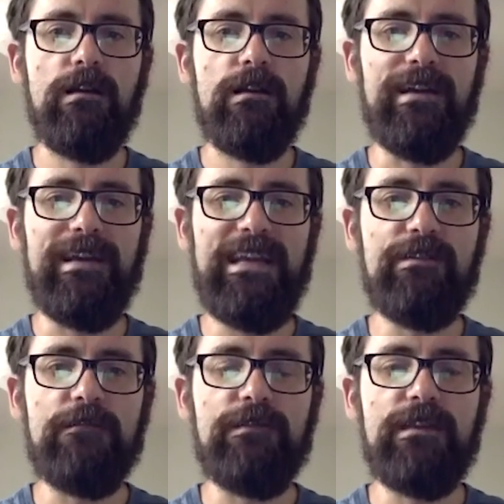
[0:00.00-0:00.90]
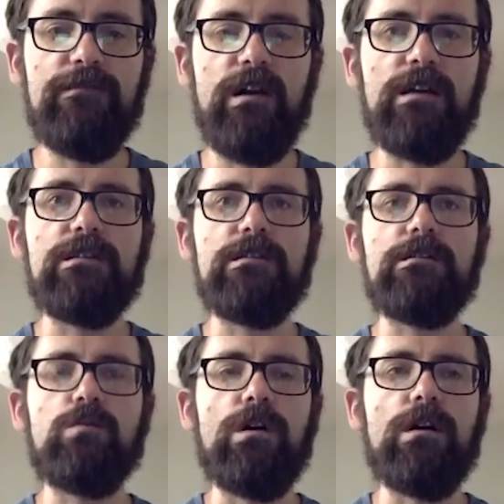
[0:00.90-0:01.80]
Now, even if the
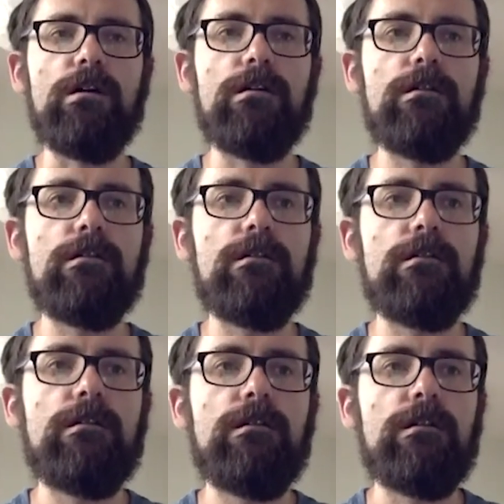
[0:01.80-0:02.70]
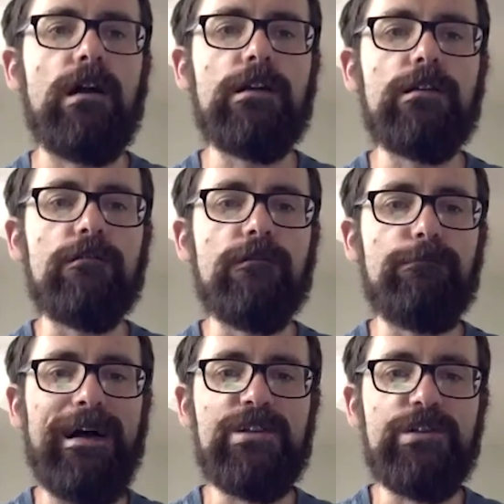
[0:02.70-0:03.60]
advisors were kind of
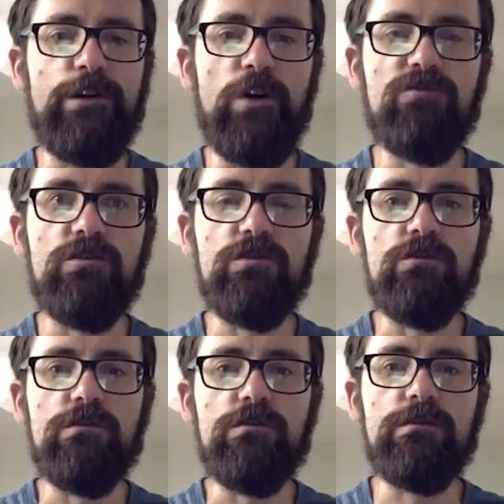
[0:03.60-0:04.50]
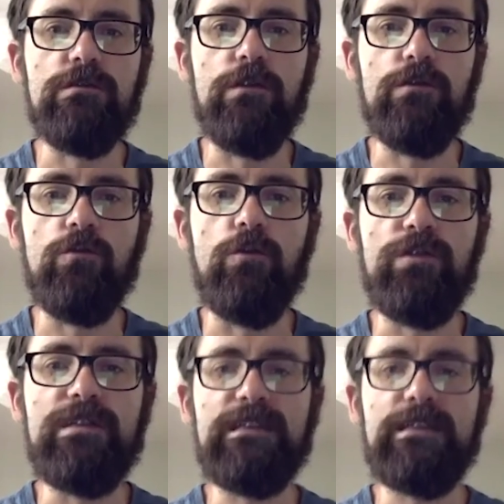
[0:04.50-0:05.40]
magic oracles who got all
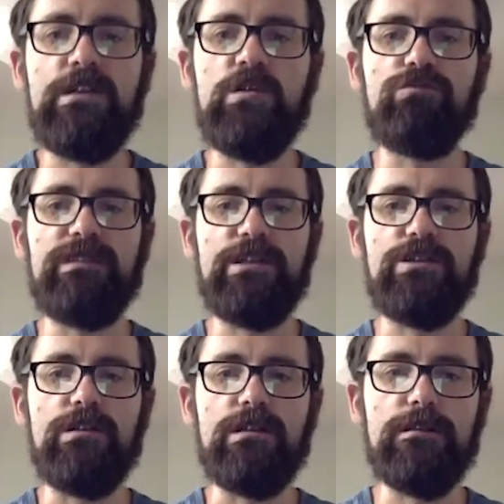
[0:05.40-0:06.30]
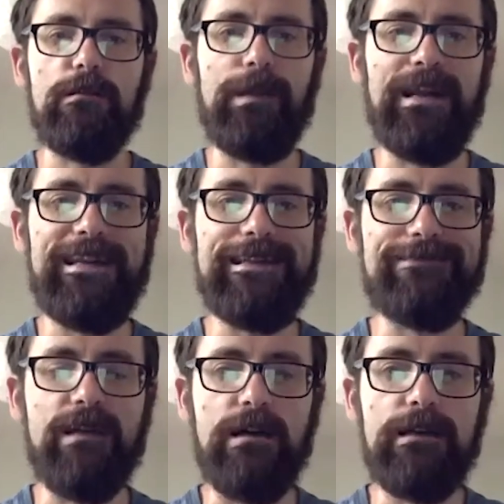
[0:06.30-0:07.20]
these conditional predictions completely
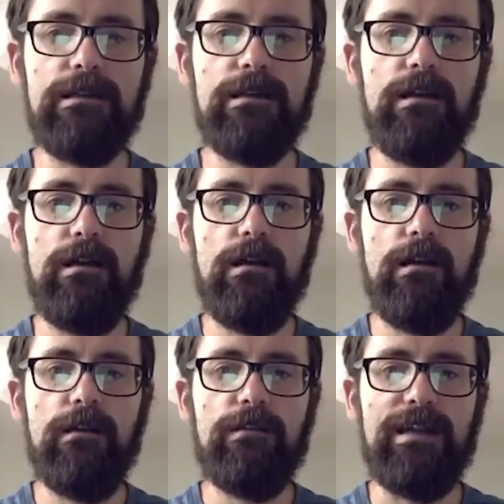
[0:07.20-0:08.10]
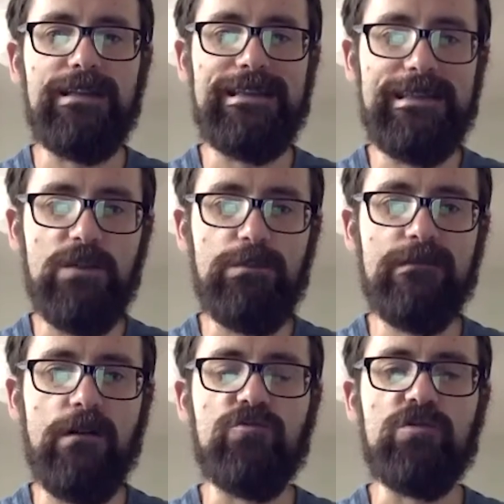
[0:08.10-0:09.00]
right, they'd still be
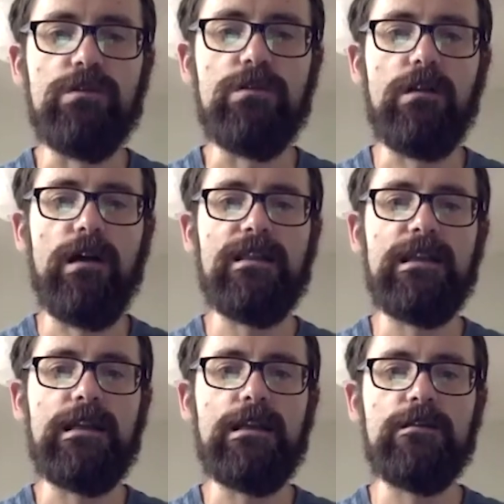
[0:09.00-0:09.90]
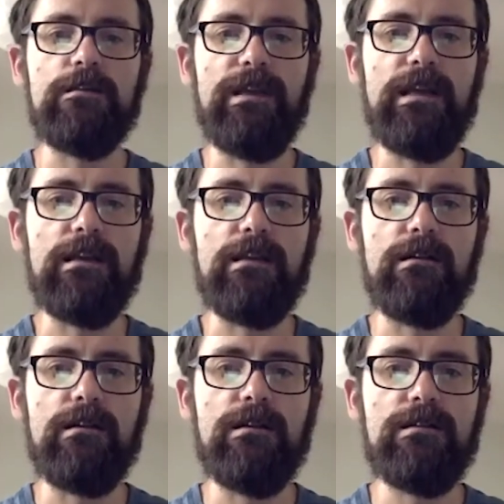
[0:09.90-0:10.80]
vulnerable, I think, to being
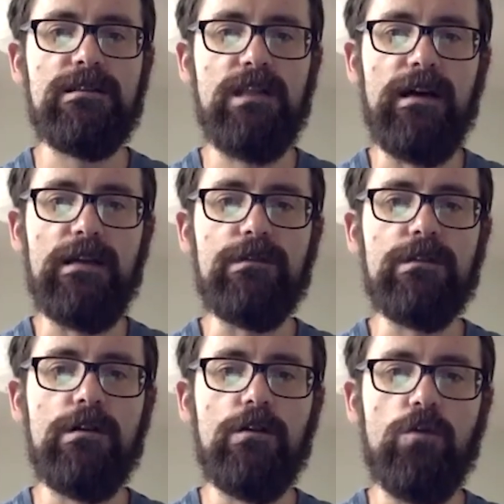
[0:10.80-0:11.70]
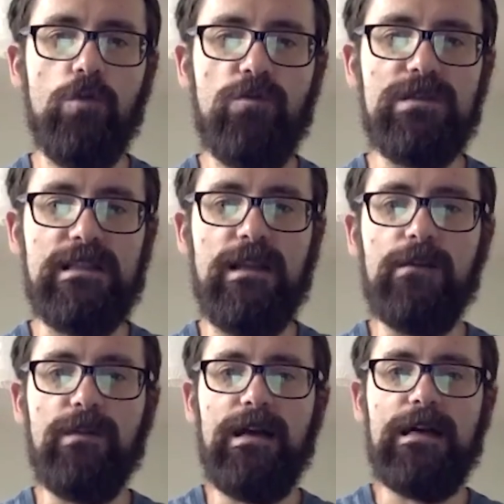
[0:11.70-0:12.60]
slimed. All the
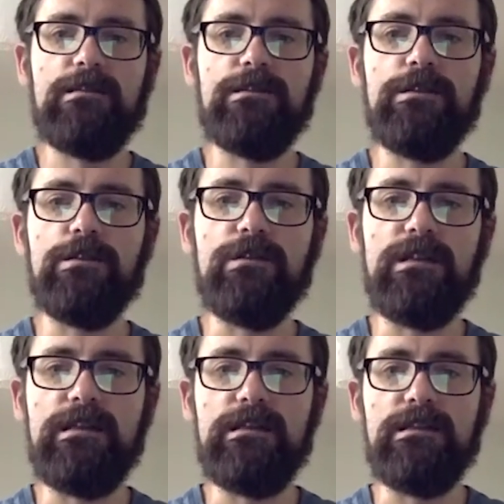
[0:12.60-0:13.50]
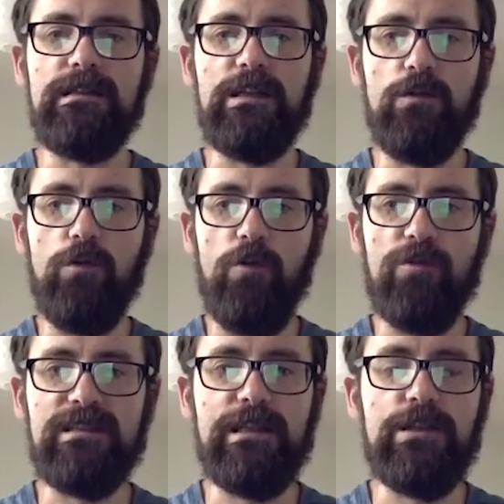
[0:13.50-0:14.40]
slimer has to do is ignore the
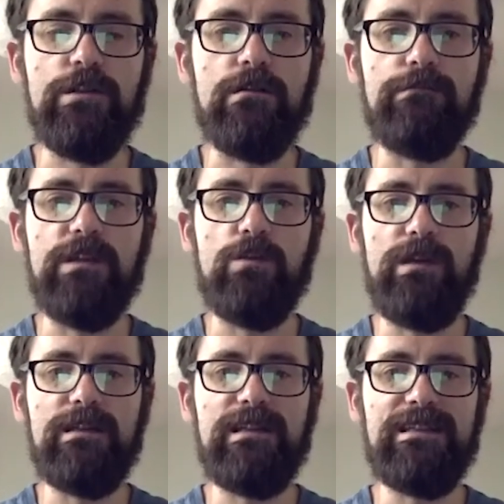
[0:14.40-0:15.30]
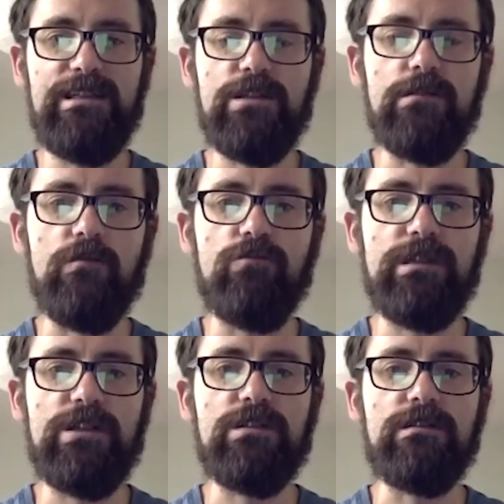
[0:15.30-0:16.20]
distinction between conditional
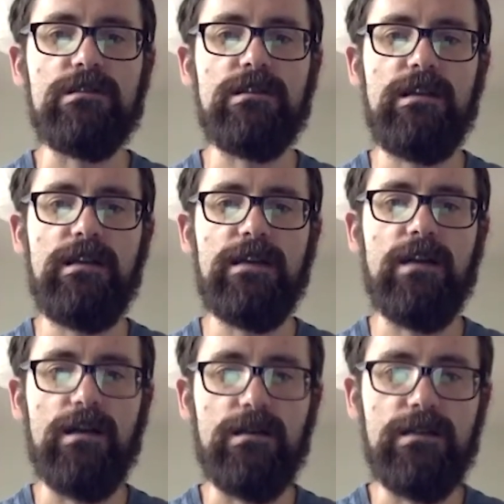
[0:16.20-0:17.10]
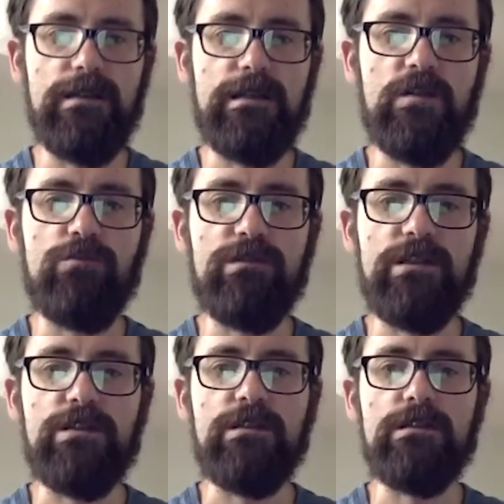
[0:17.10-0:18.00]
predictions and unconditional
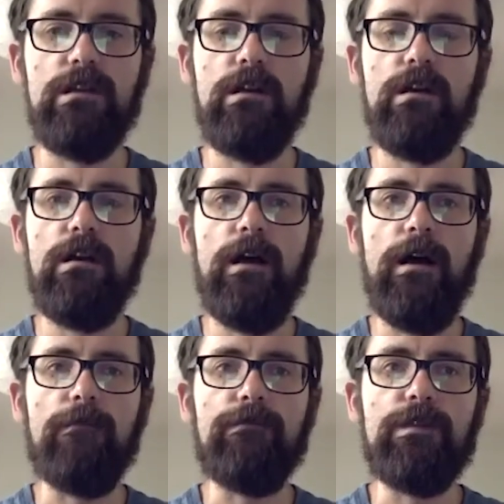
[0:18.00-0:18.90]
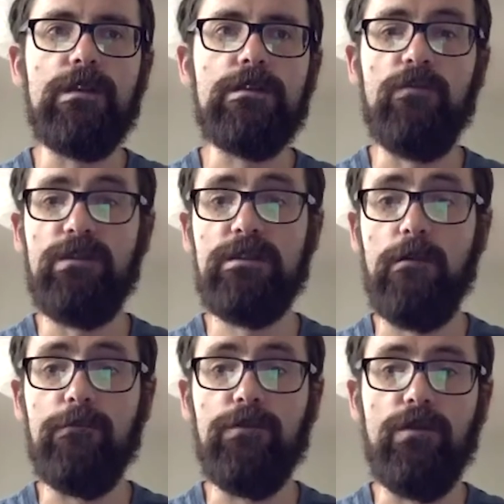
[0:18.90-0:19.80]
predictions. So for
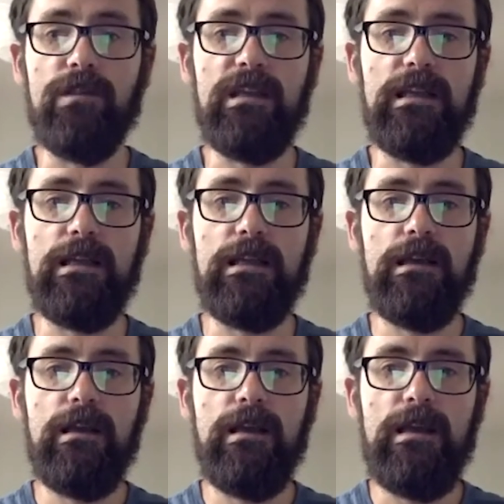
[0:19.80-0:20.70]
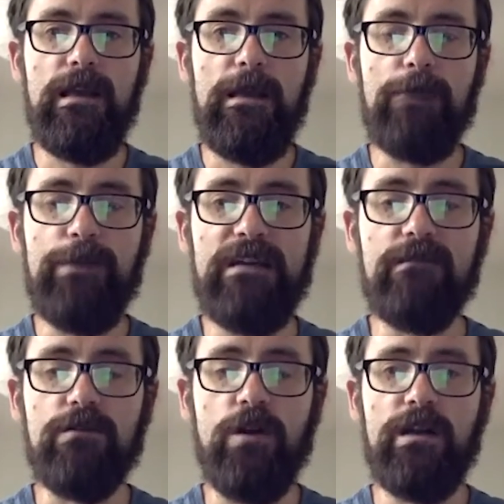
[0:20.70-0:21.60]
example, the
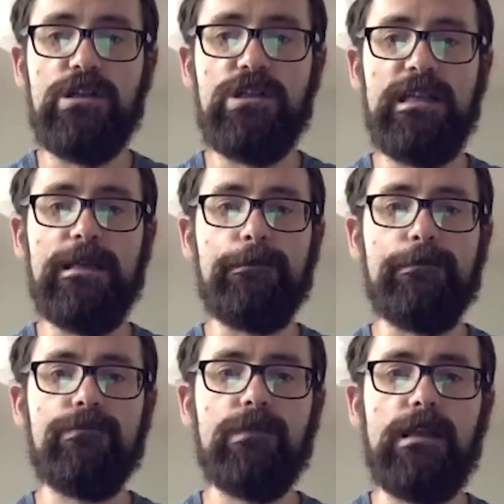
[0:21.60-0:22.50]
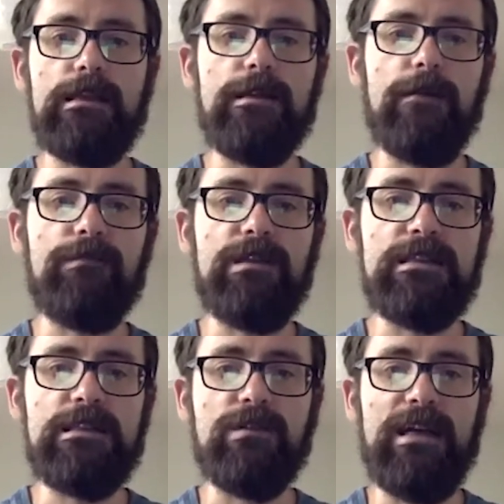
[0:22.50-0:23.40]
Imperial College team is
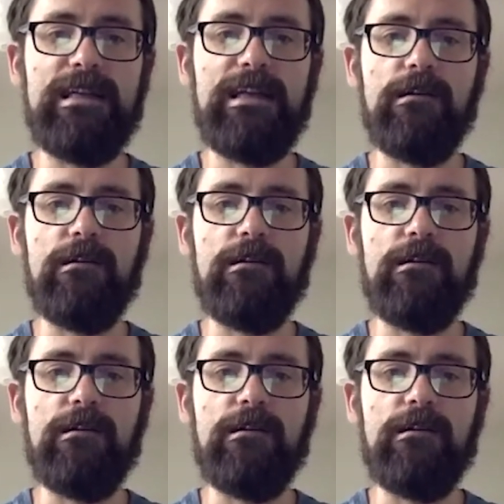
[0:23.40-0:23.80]
still getting